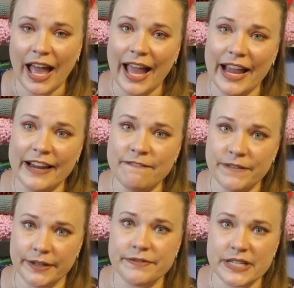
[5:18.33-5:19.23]
a
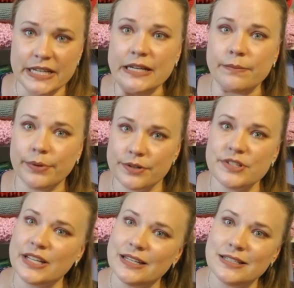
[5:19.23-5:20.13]
15%